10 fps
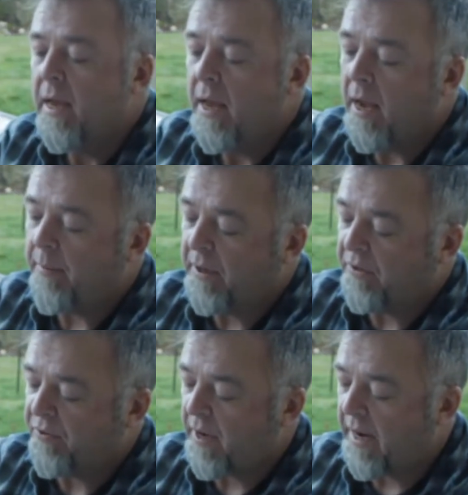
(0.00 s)
I'm gonna
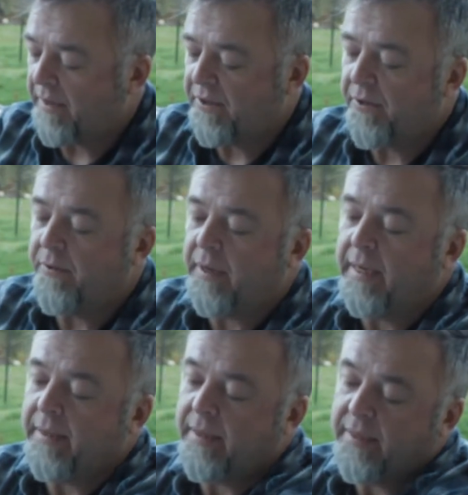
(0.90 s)
try to get
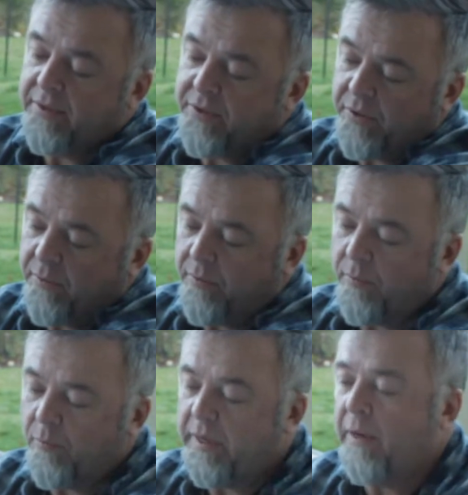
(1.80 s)
this to
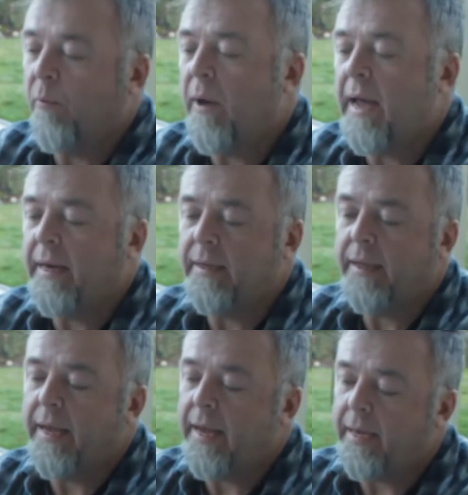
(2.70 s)
get wet and
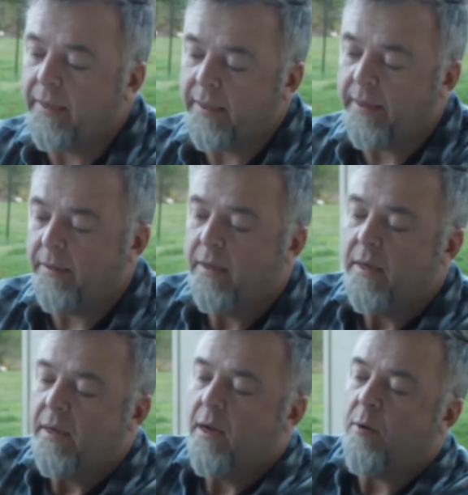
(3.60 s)
lay, and then
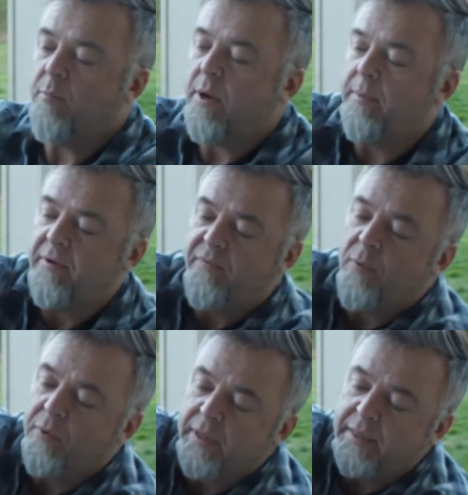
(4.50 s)
I'll probably
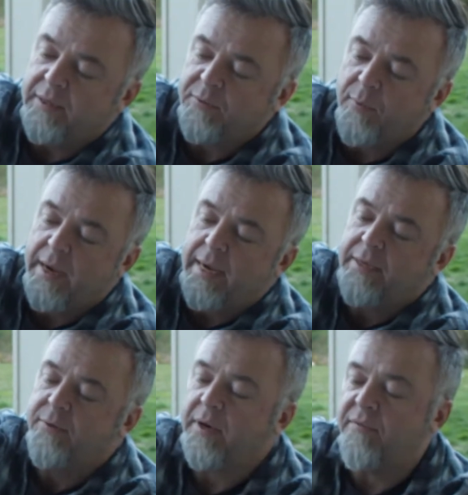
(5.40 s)
fold it this way
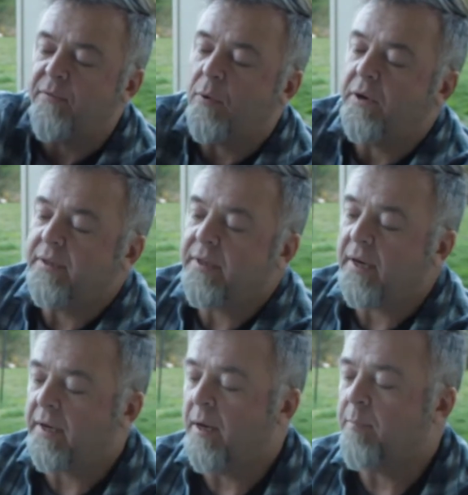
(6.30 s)
so I can fold it,
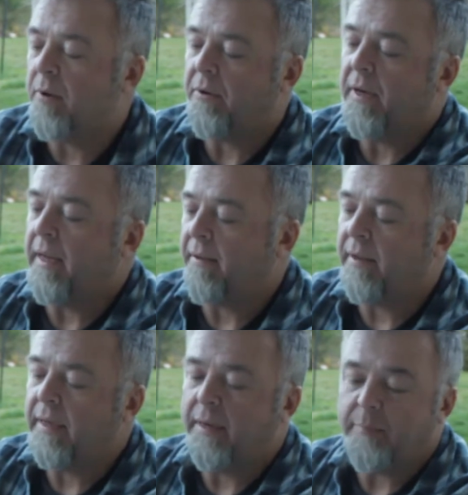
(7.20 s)
tuck it up underneath,
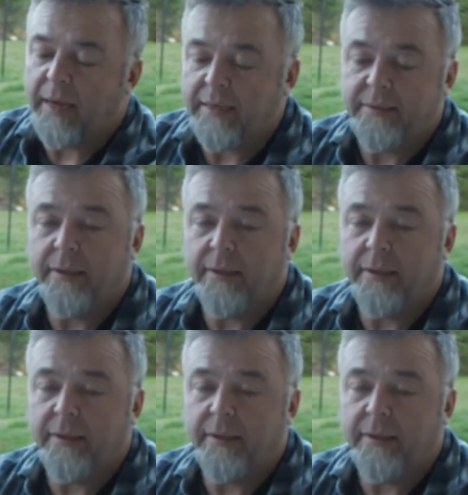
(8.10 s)
and get a base.